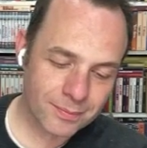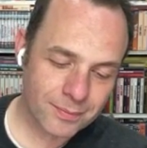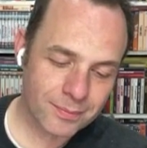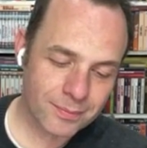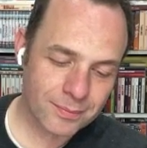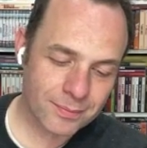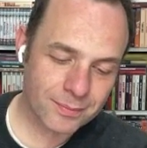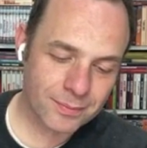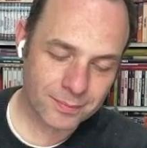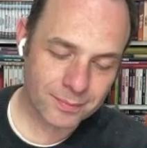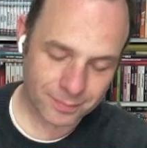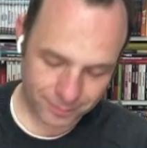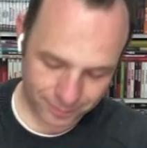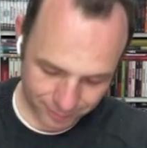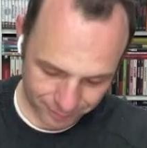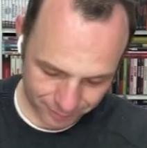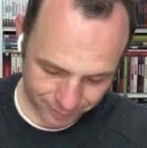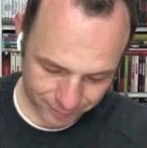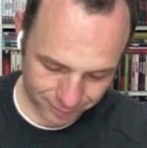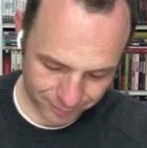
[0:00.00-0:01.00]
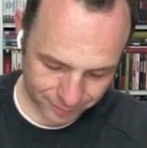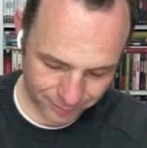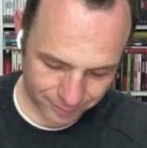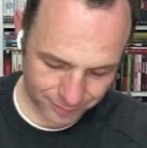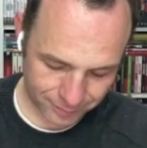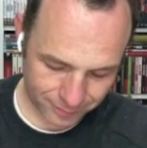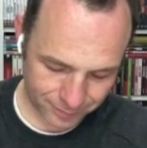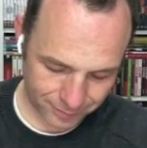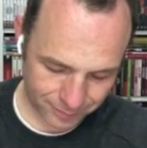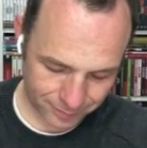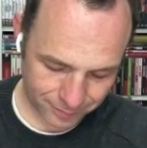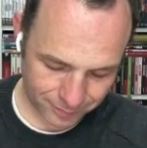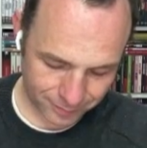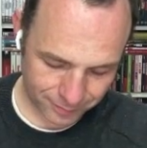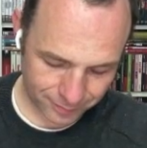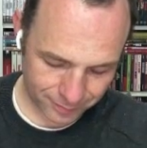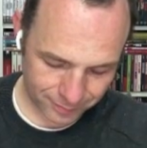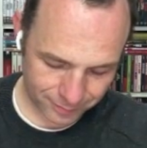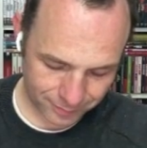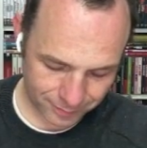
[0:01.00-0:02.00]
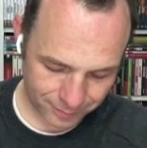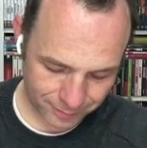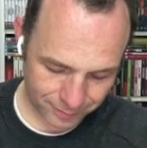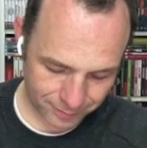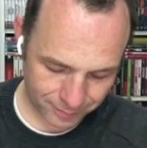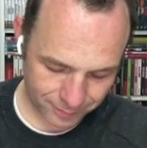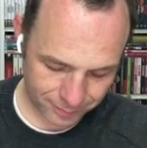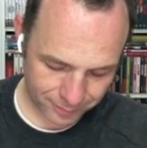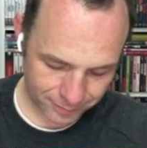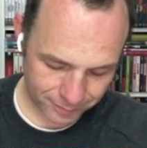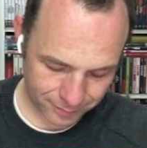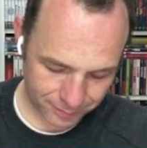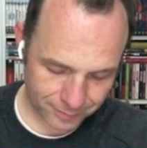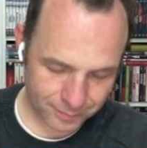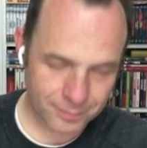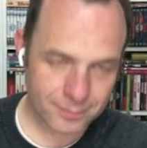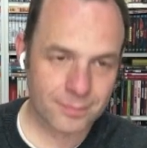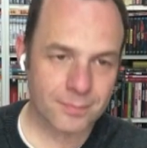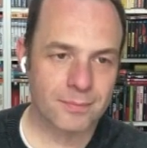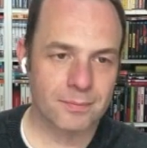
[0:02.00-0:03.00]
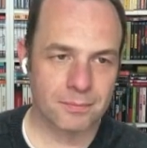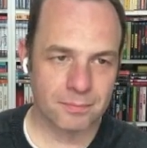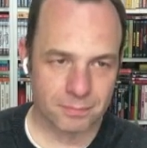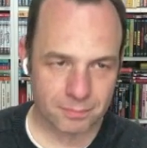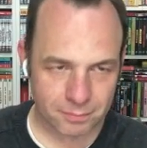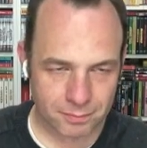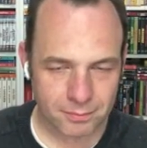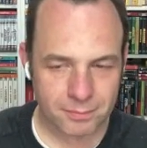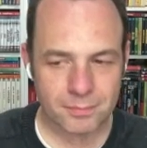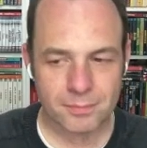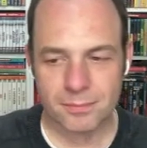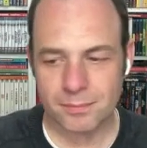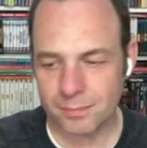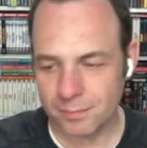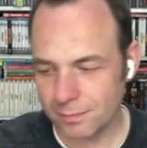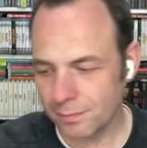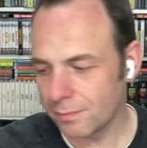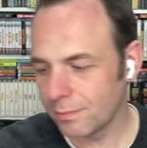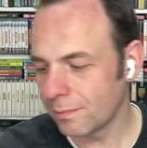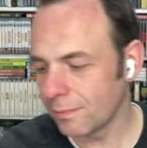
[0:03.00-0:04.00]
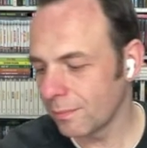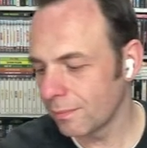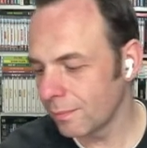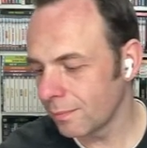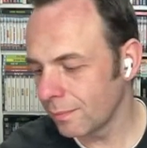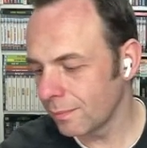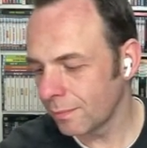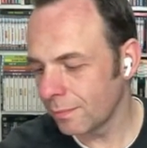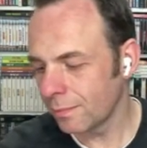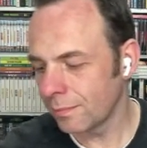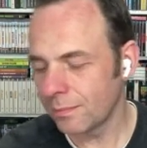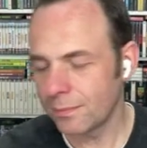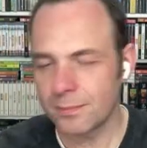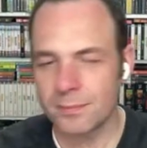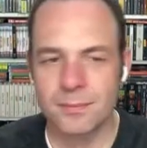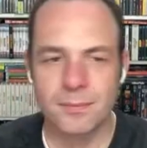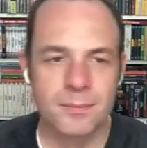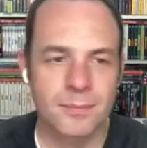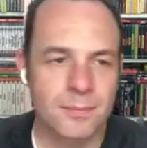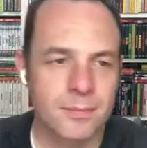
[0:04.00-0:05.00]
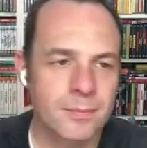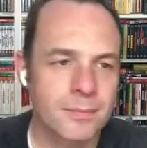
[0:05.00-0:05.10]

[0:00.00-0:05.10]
(not speaking)